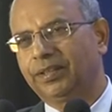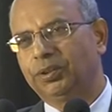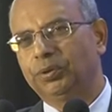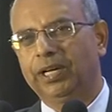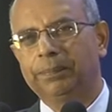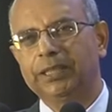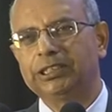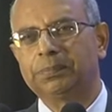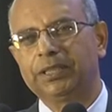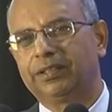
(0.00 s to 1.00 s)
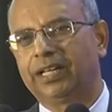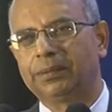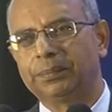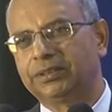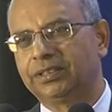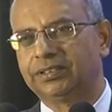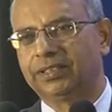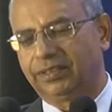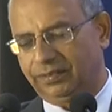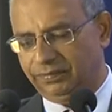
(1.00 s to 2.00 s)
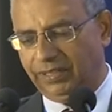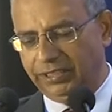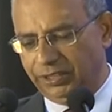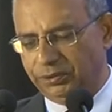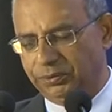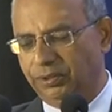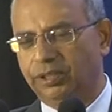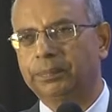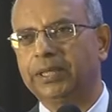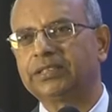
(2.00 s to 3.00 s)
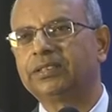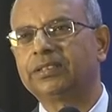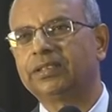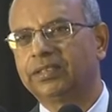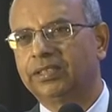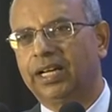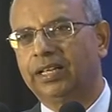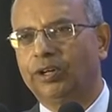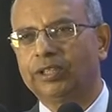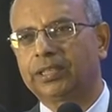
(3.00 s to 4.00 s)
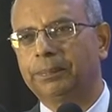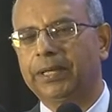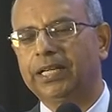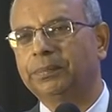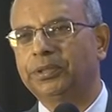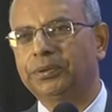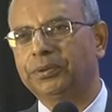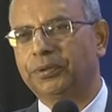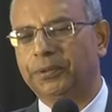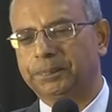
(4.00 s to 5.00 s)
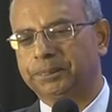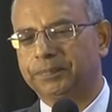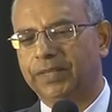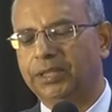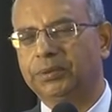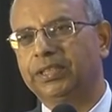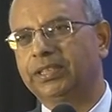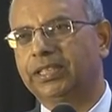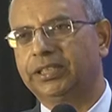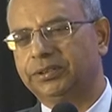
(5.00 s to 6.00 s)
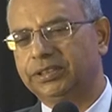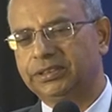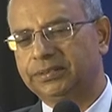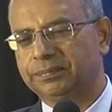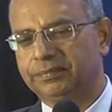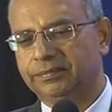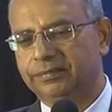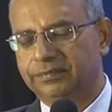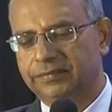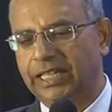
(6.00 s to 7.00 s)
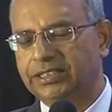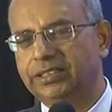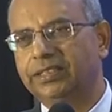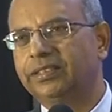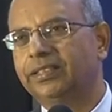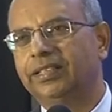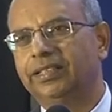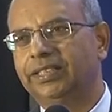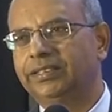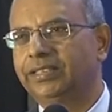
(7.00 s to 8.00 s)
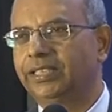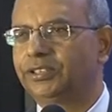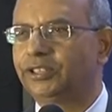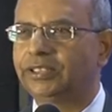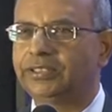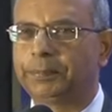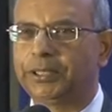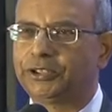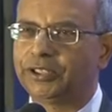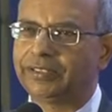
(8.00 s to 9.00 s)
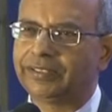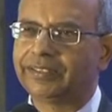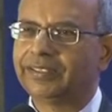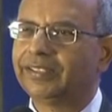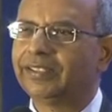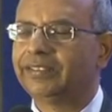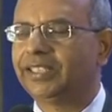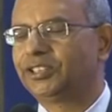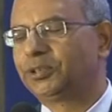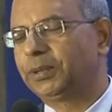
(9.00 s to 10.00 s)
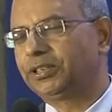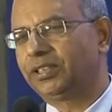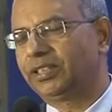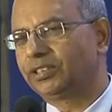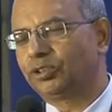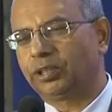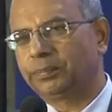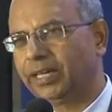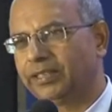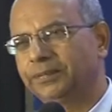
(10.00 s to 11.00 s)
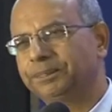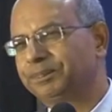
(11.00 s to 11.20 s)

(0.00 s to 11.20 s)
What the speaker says: You have much better administration. Why are you not best and not comparable to Europe and to other countries? That's it. This is a picture. This picture is not mine.